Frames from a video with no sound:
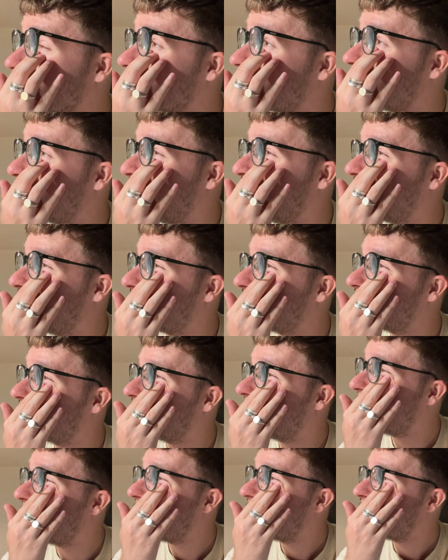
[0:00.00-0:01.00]

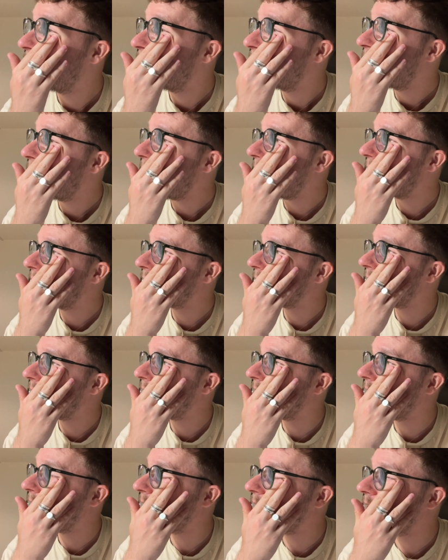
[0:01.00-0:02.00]
And
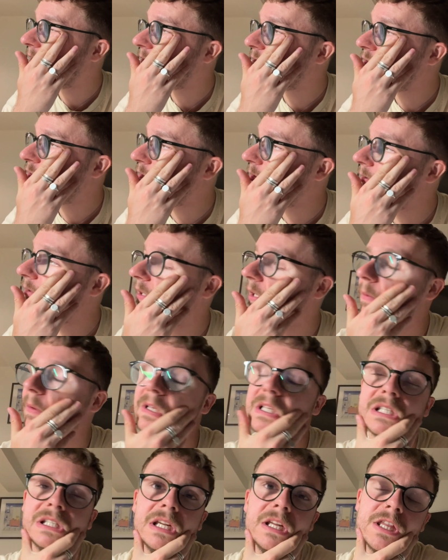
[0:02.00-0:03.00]
then Tuesday,
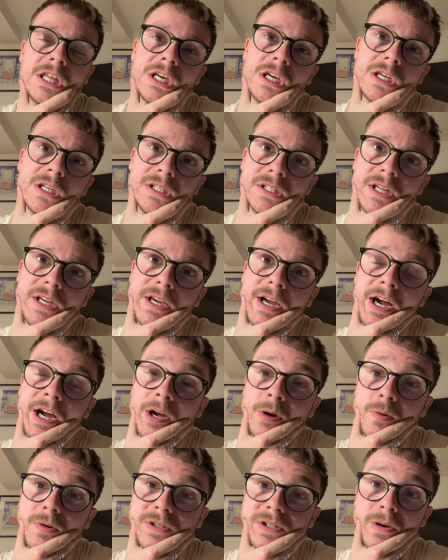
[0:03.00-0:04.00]
Wednesday, Thursday, I
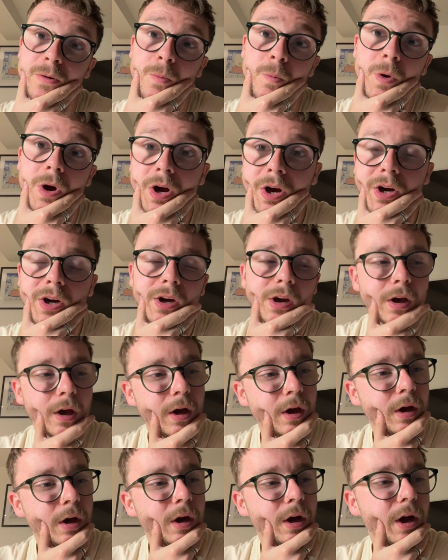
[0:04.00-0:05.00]
was at work.
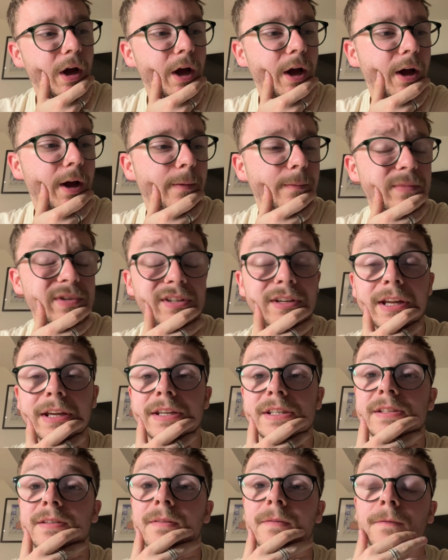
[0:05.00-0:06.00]

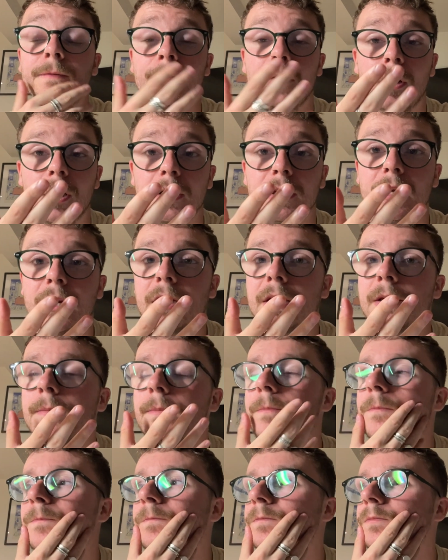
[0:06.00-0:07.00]
Today's Friday.
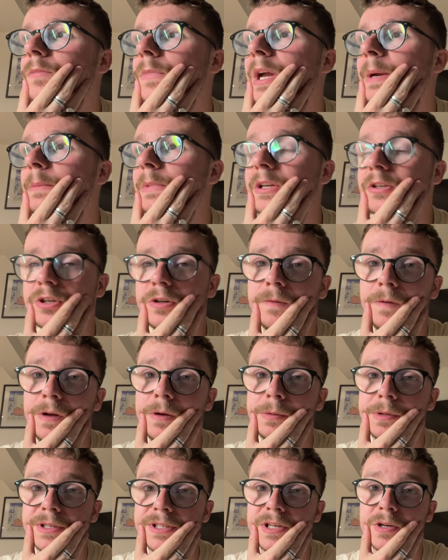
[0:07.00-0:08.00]
I'm literally filming
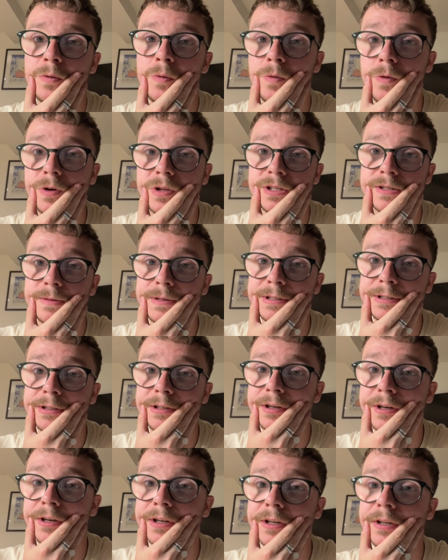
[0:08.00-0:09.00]
this at
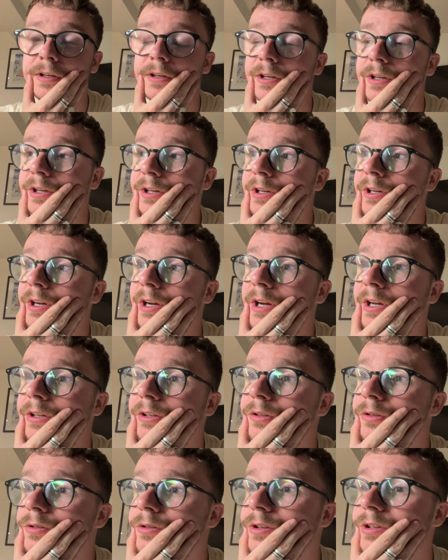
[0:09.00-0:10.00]
1:45, and
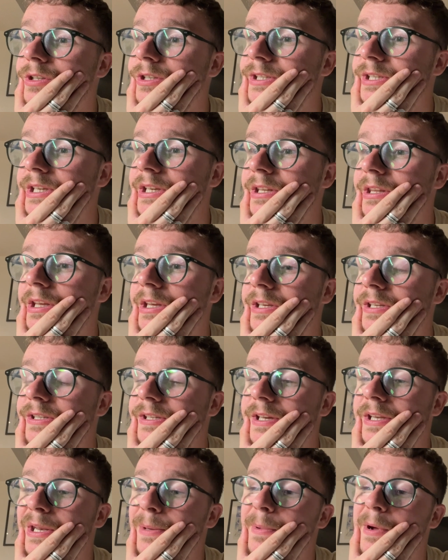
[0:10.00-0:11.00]
you're gonna see this
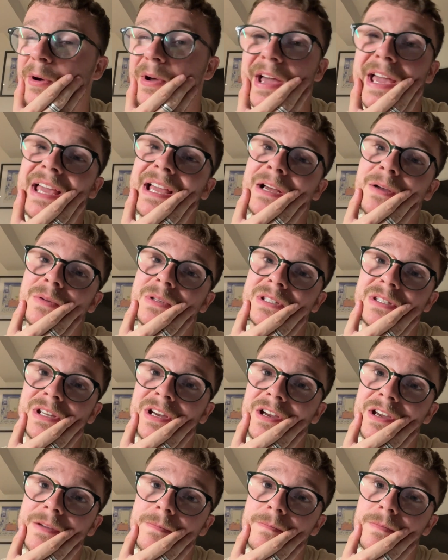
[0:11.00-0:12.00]
in about 8 hours
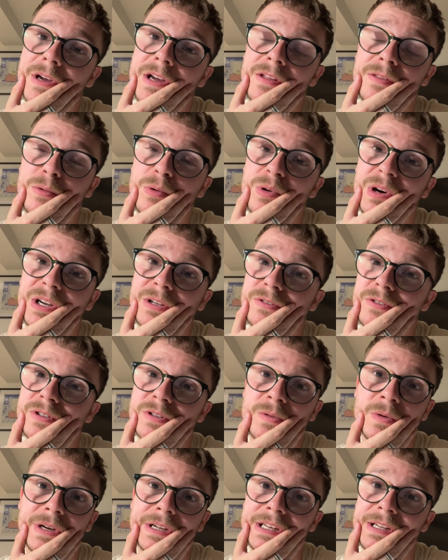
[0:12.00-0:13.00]
time. I thought I'd just
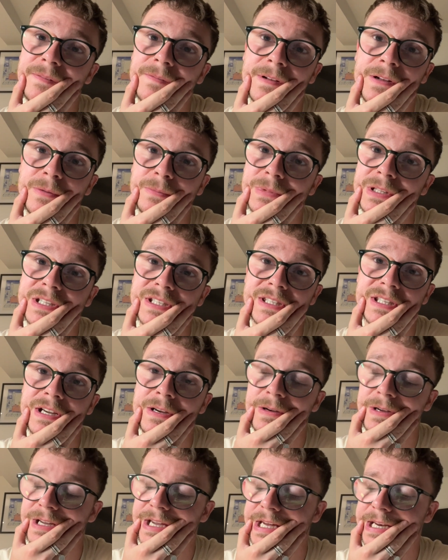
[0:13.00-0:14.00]
quickly film this now
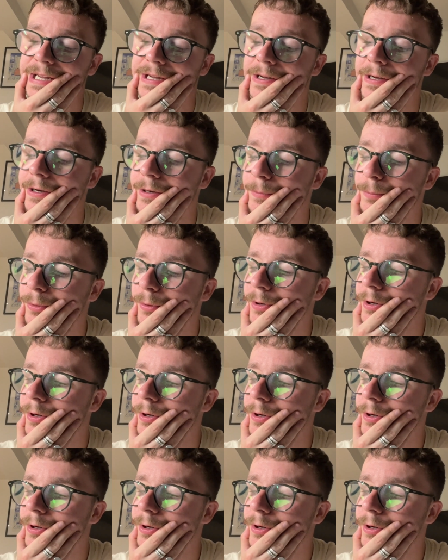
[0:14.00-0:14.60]
and get it up.